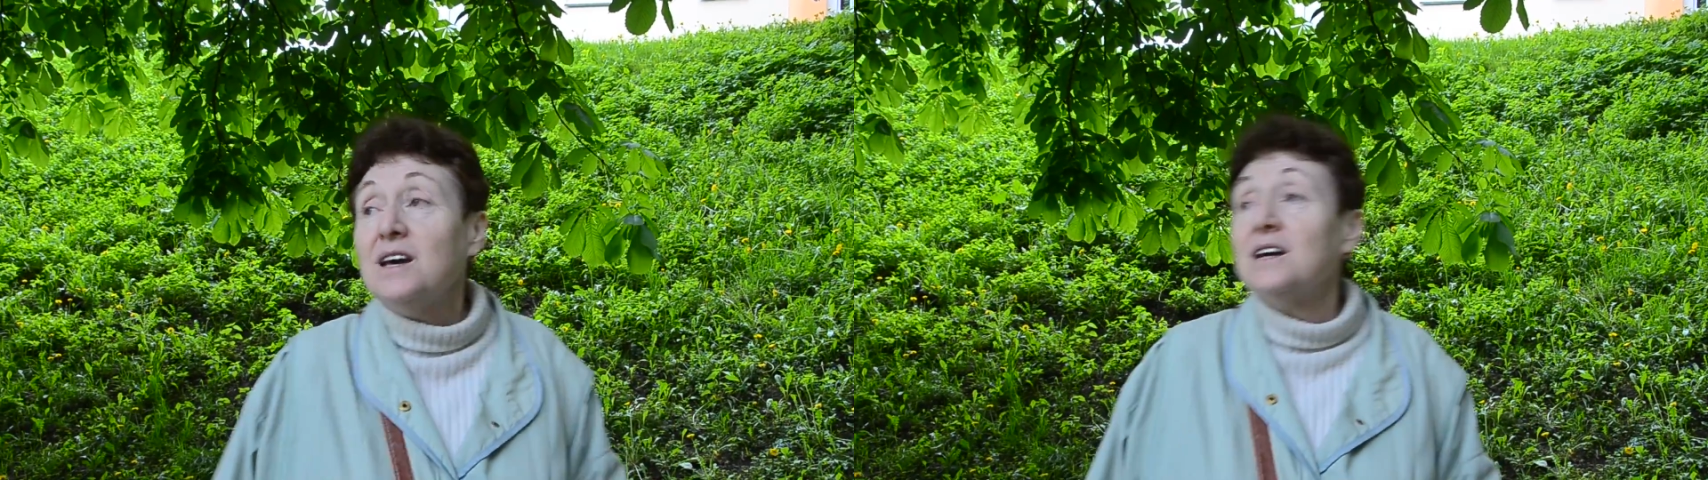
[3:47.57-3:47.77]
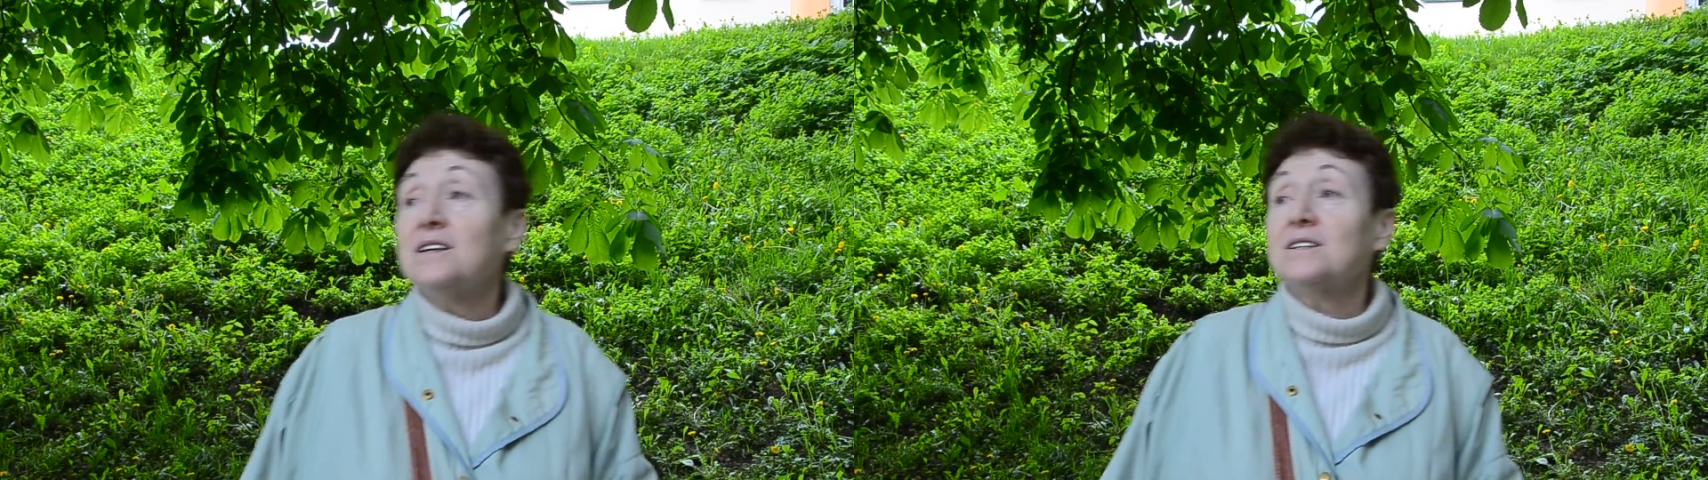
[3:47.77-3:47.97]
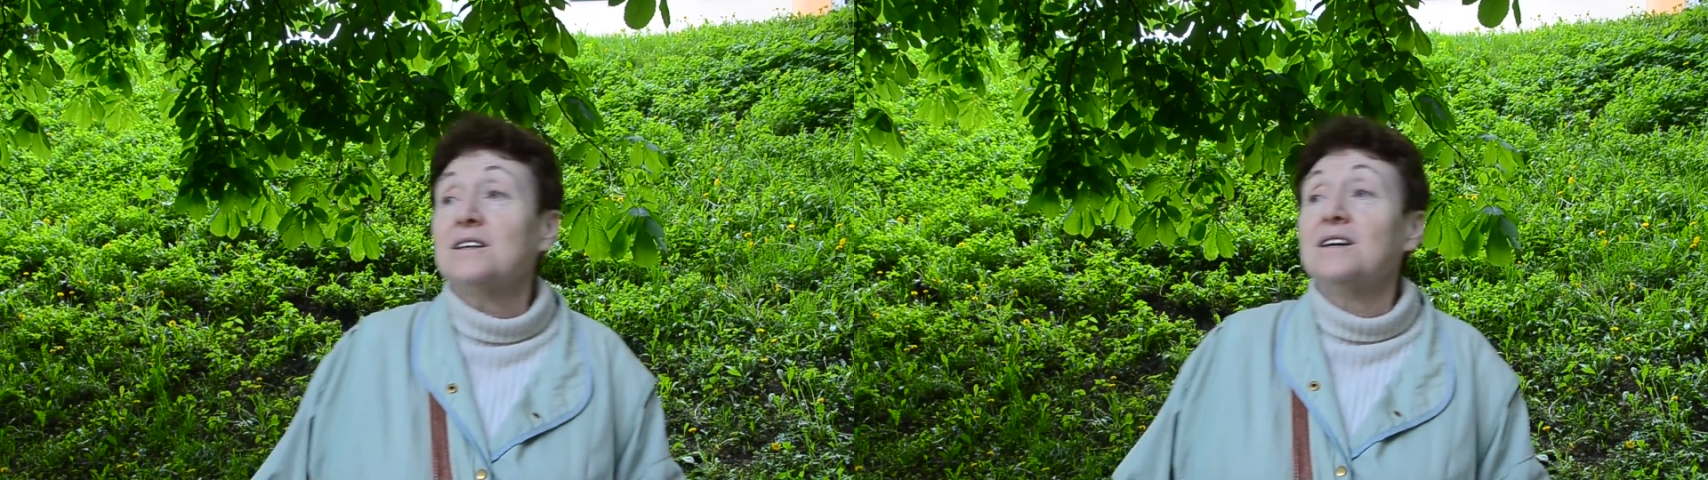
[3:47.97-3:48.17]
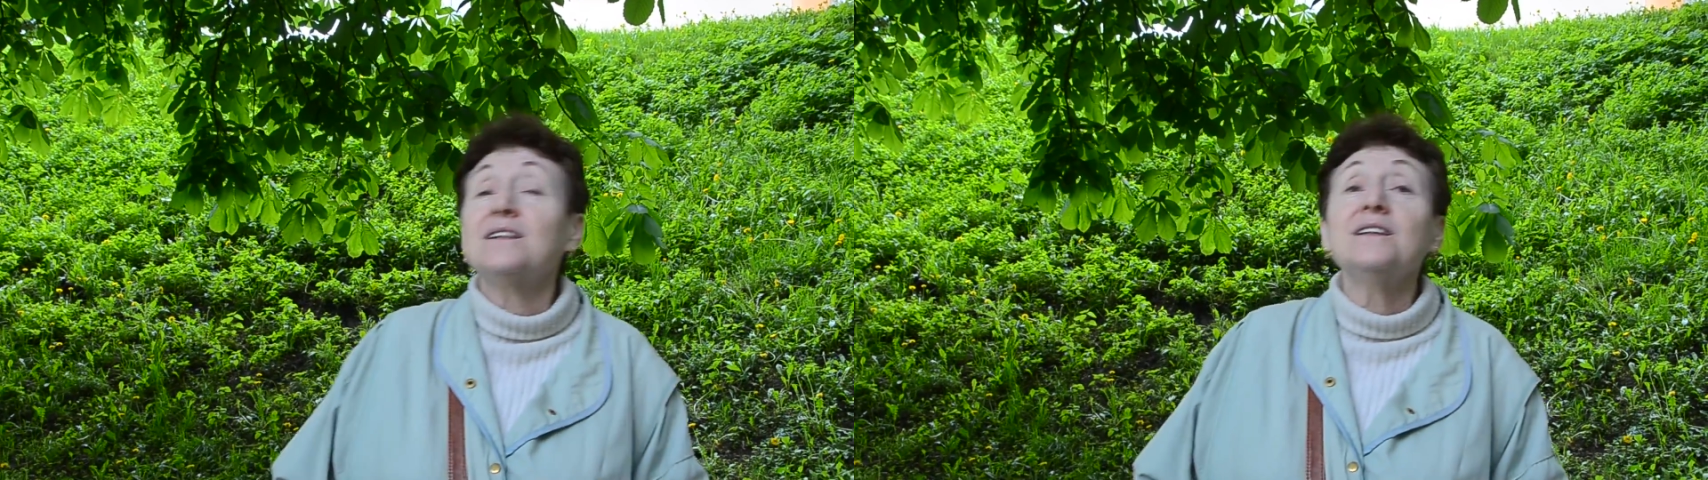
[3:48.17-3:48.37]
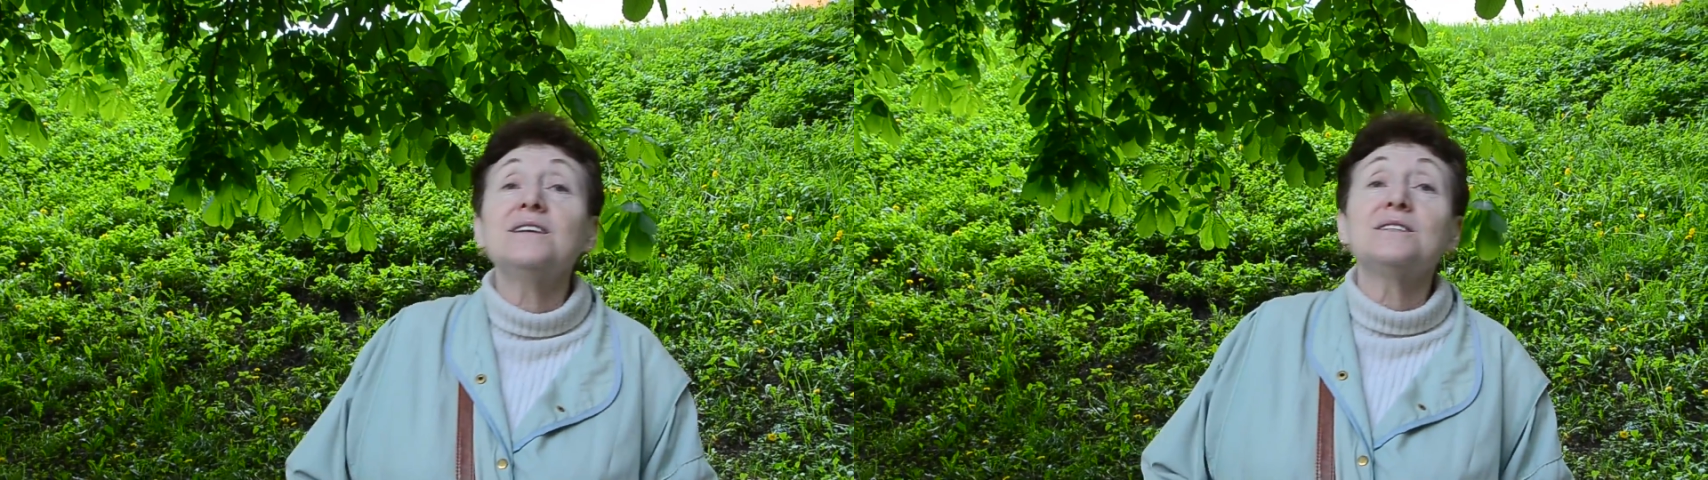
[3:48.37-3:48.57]
And
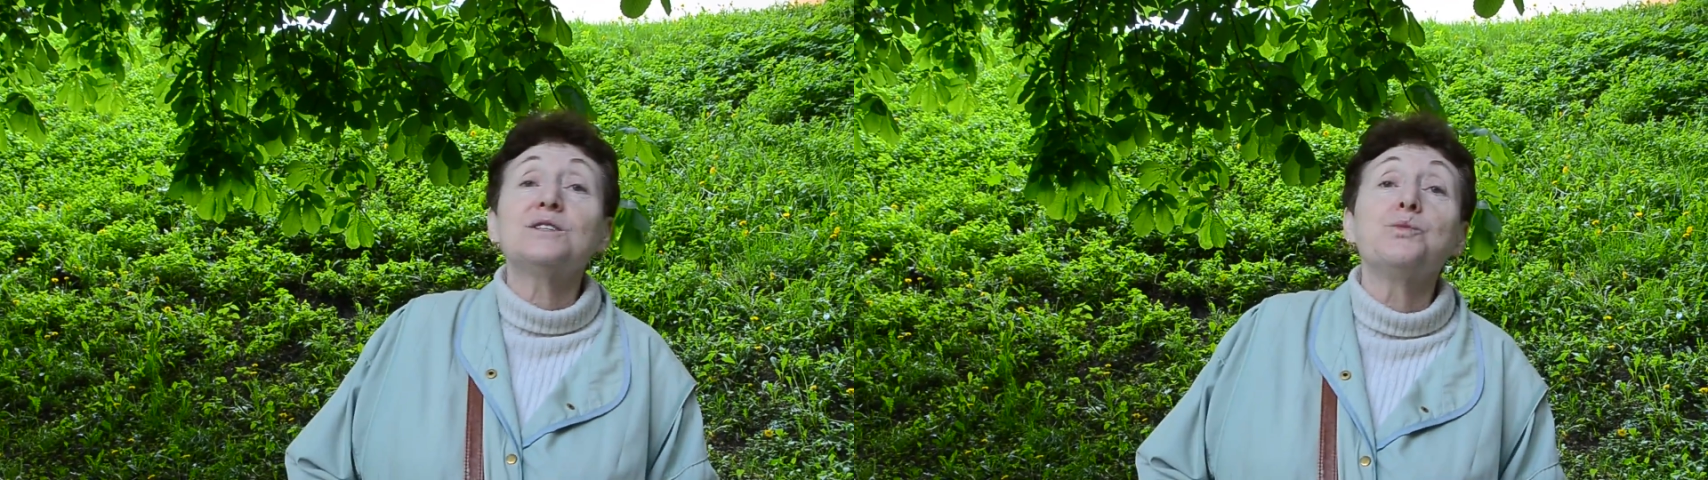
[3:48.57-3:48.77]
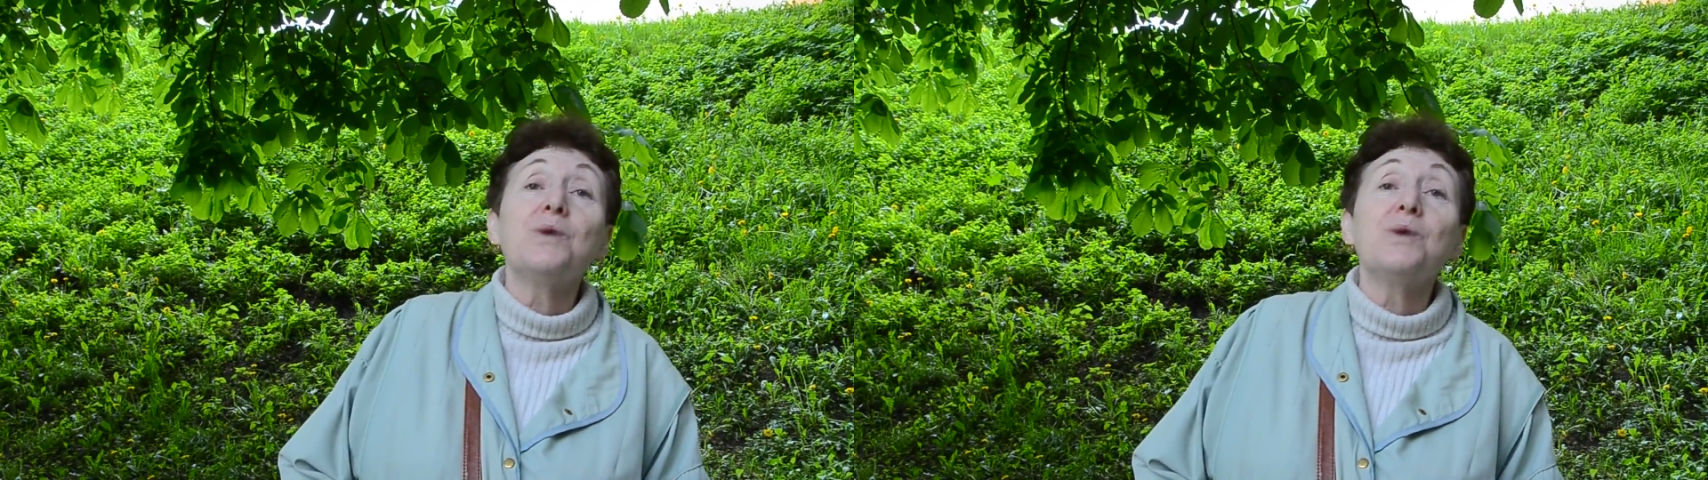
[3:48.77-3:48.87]
at least